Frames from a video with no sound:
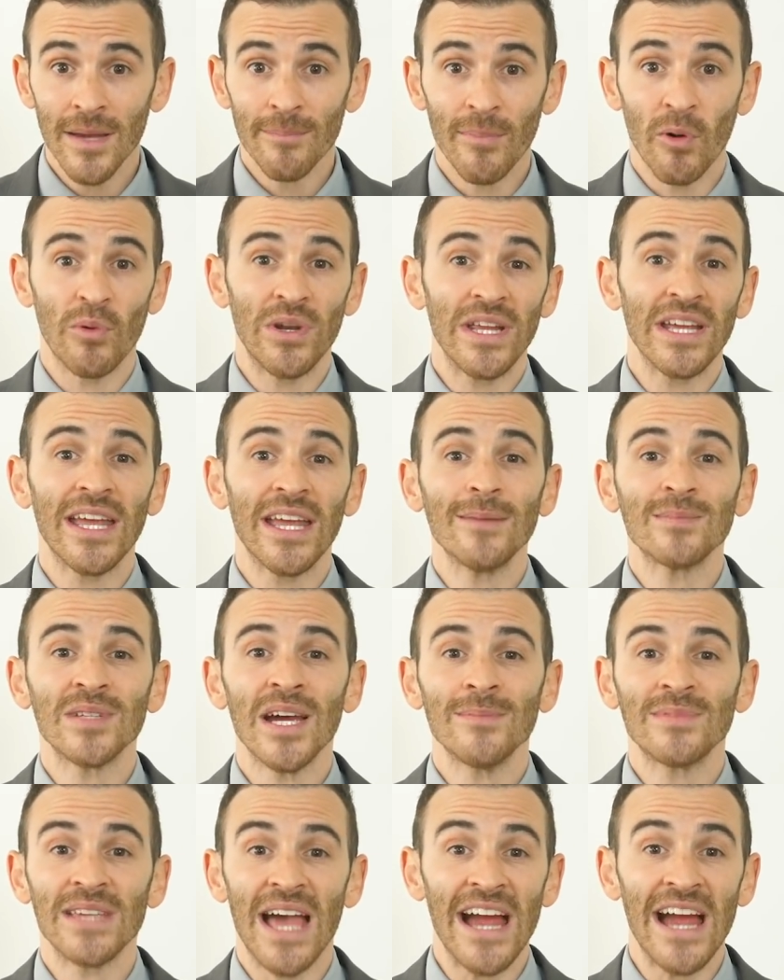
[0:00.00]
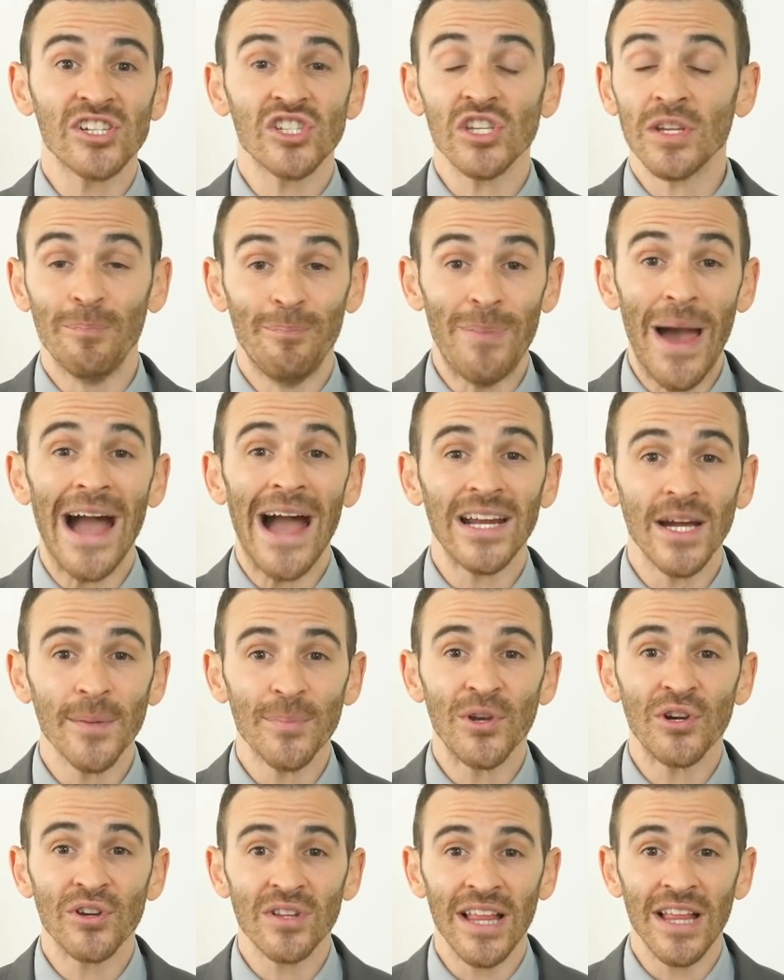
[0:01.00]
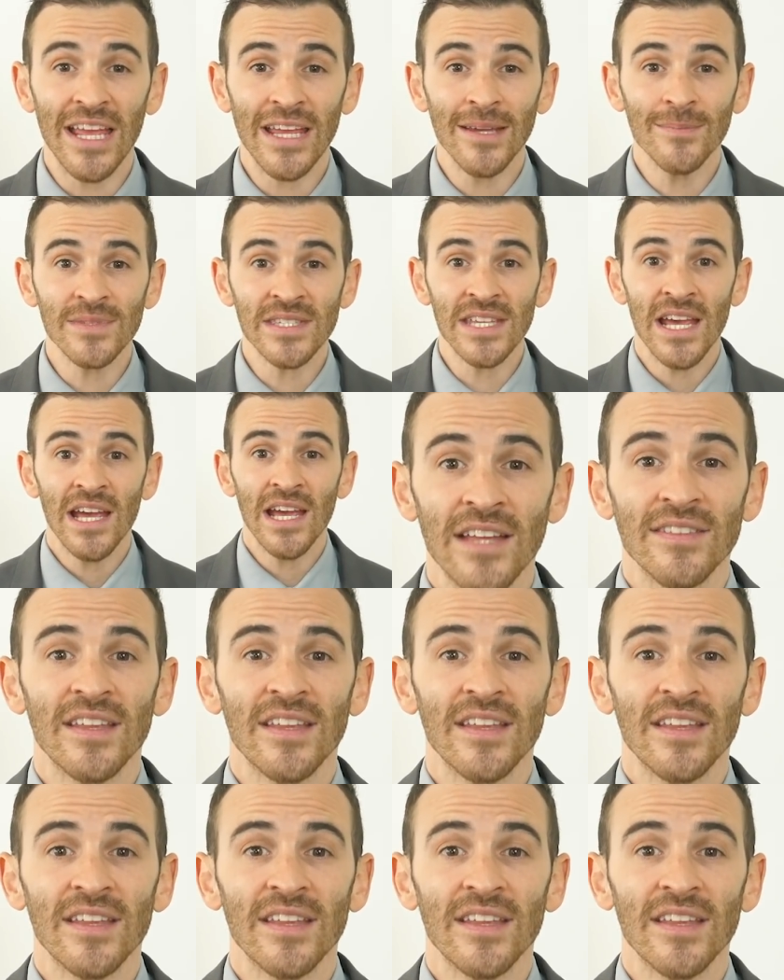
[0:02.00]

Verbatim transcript: but when it came time to actually back up their claims,